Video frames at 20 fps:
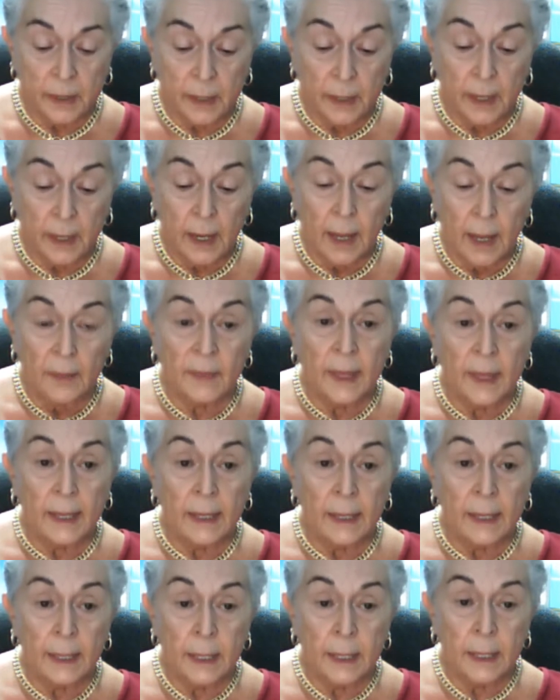And they
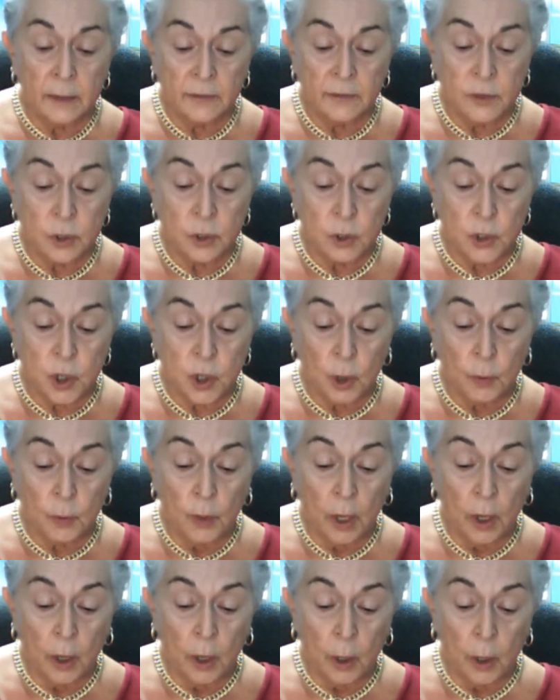heaved
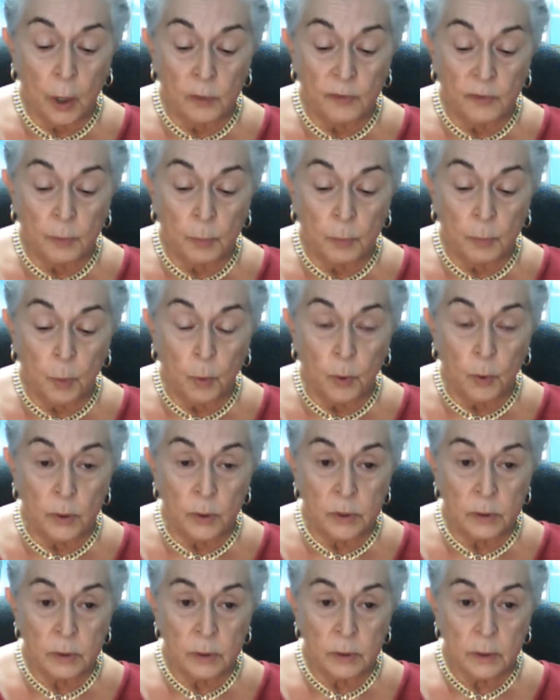Jonah overboard,
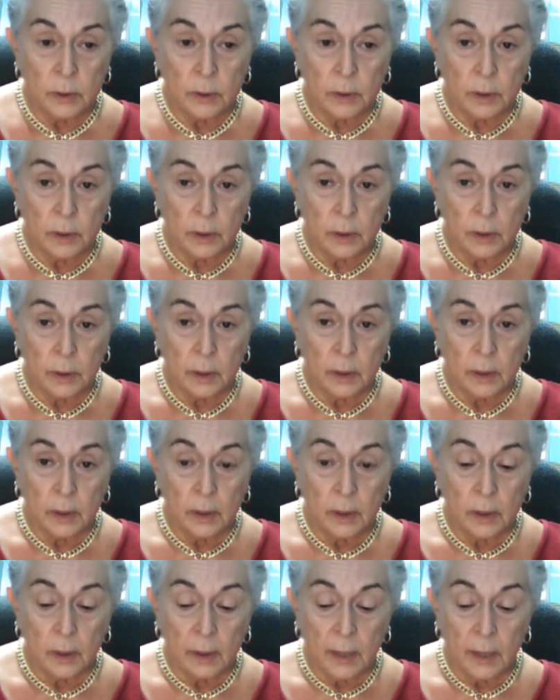
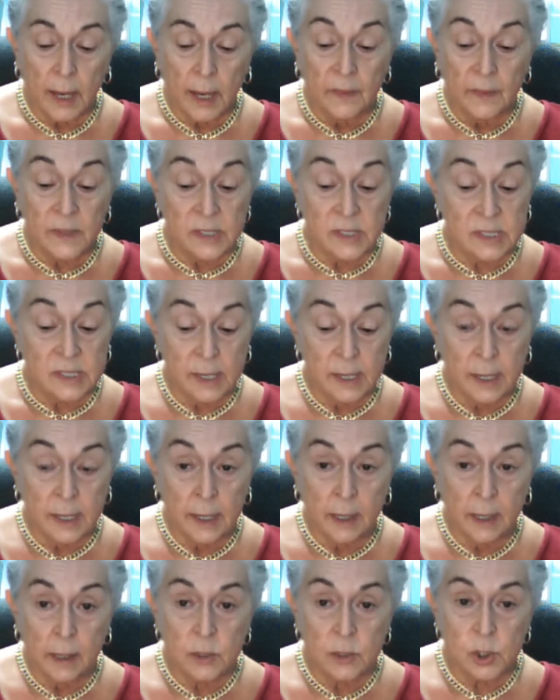and the
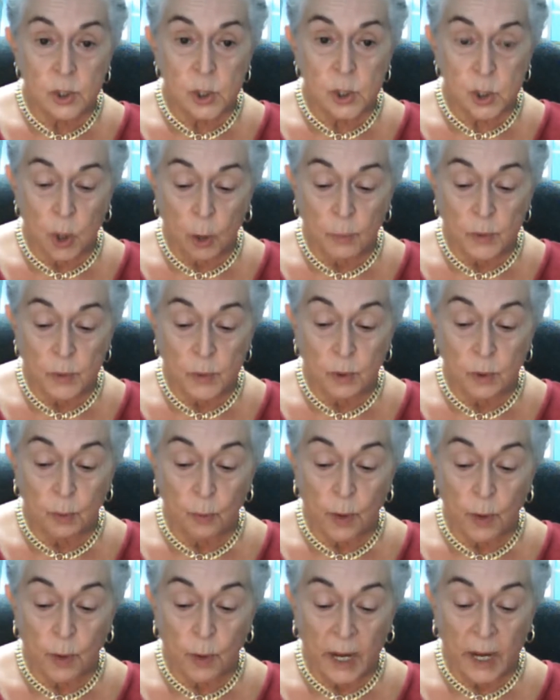sea stopped
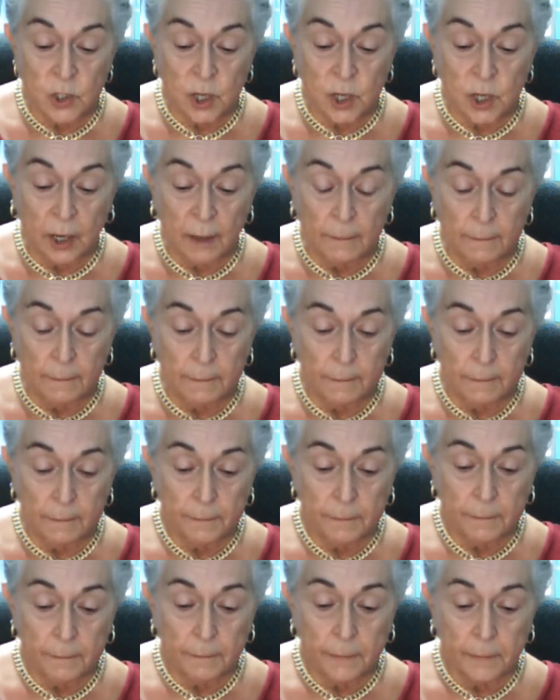raging.
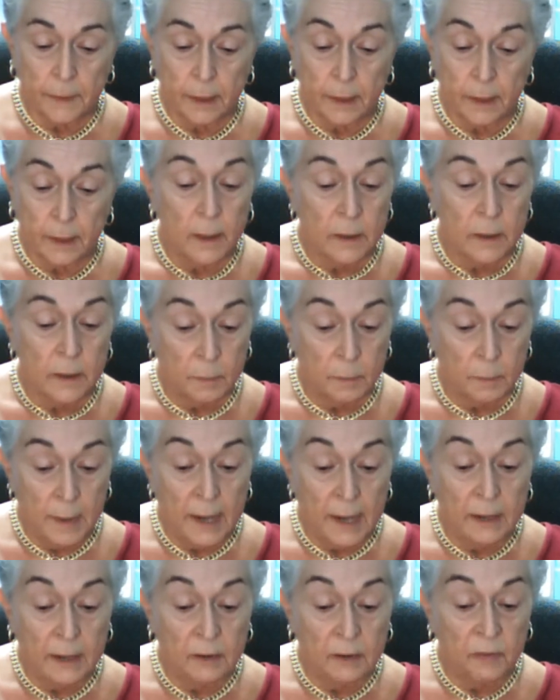The
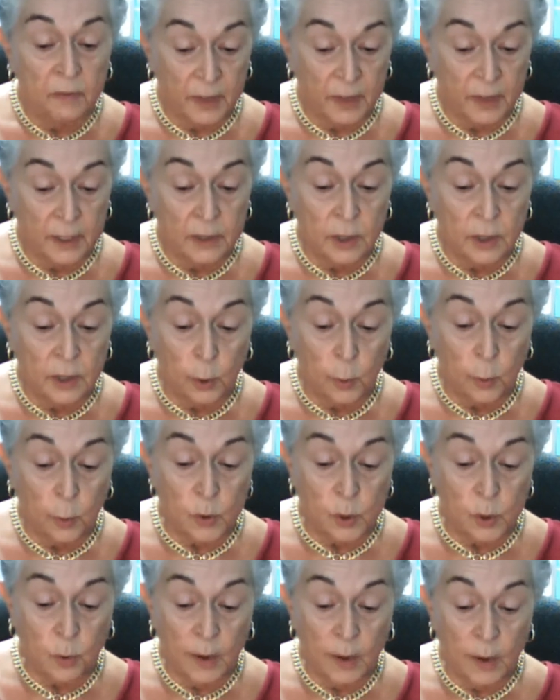men feared the Lord
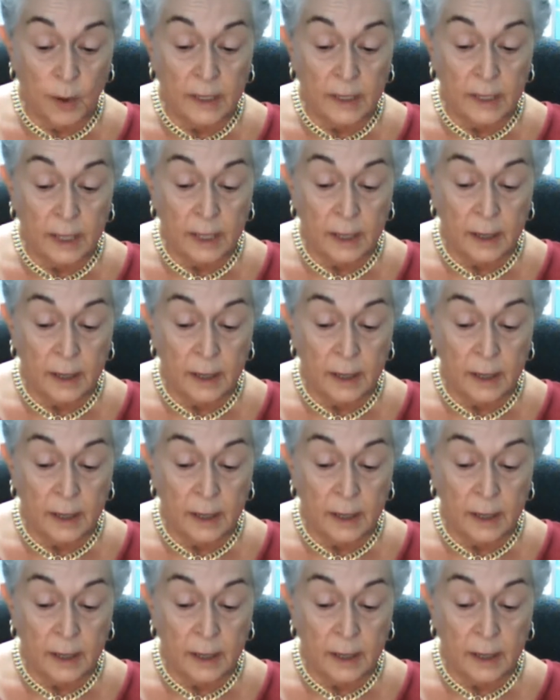greatly.